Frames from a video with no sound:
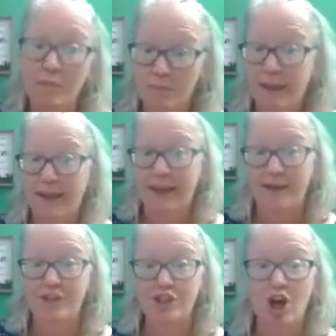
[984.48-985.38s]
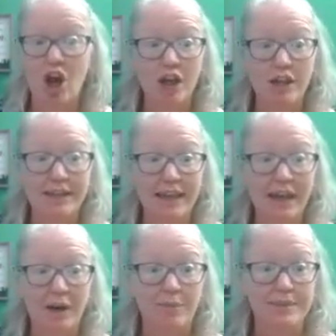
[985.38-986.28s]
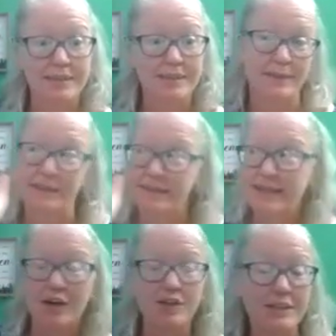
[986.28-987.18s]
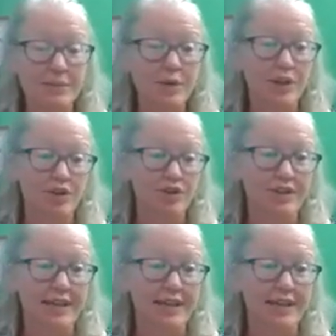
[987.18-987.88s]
might have a dog that helps them and tells them when there's